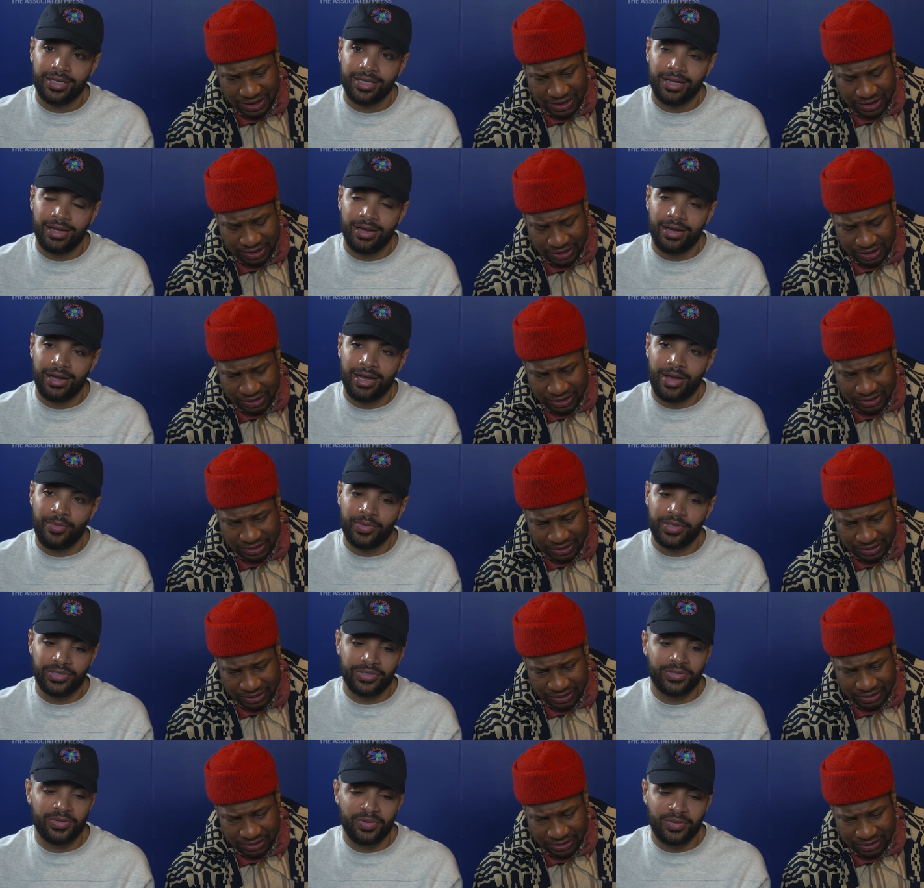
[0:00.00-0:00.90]
Speaker 1: Uh, and we
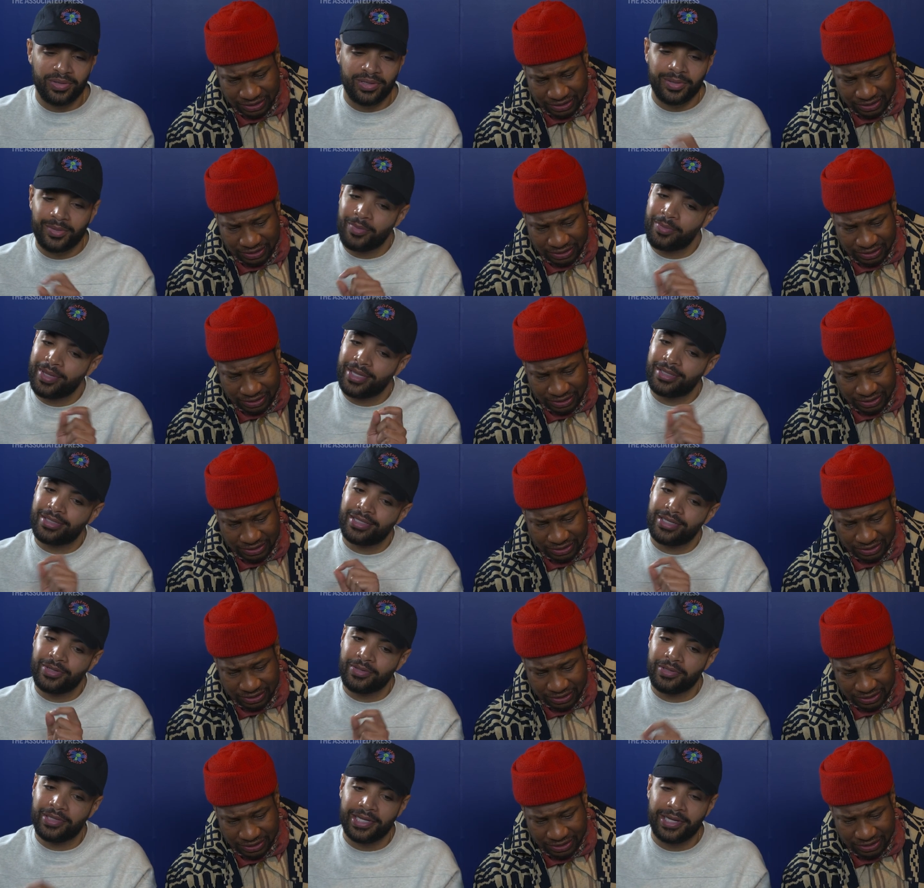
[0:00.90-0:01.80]
stole little bits
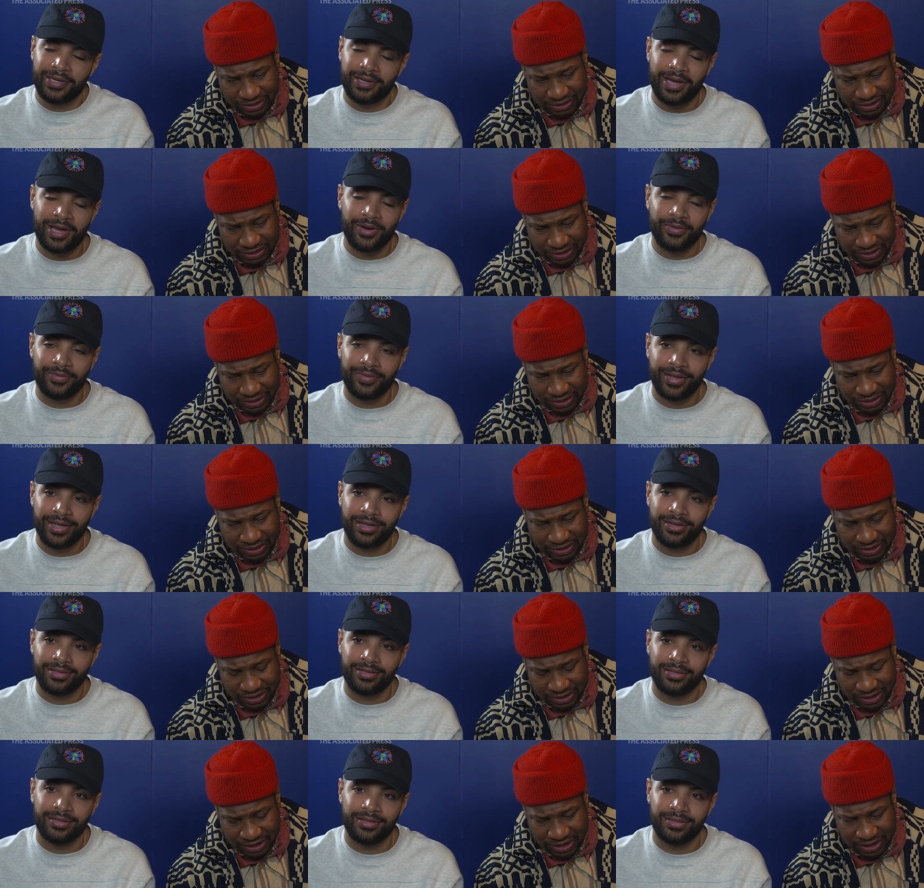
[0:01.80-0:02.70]
here and there out of it.
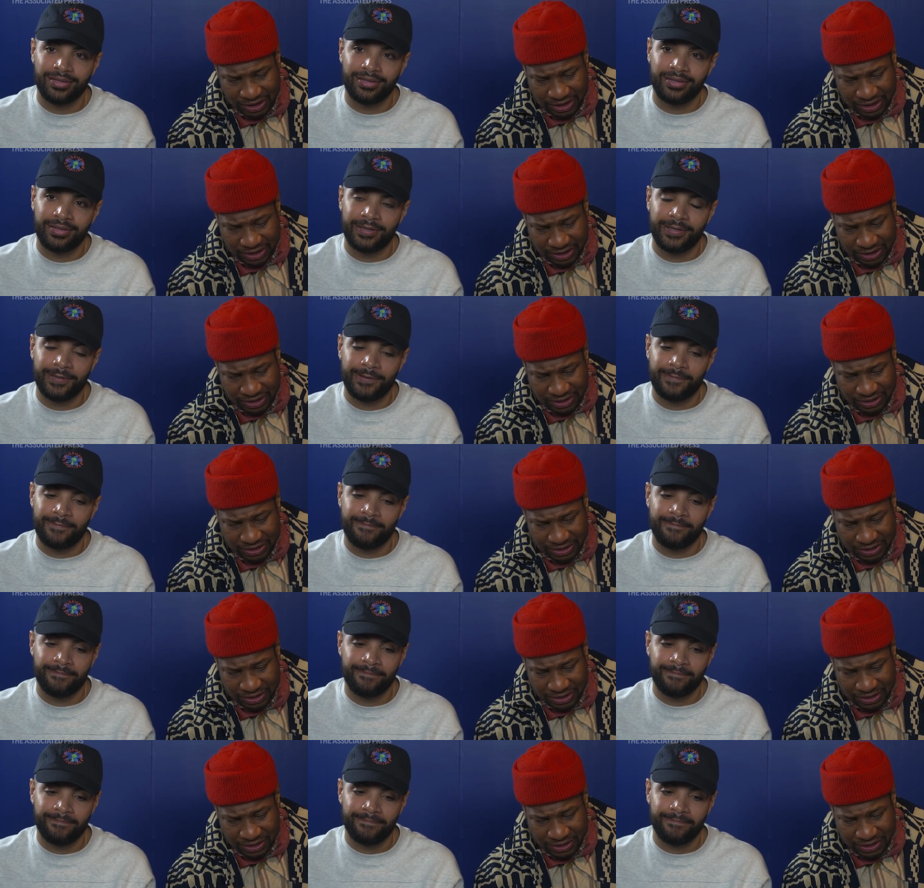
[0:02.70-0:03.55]
Yeah. Um,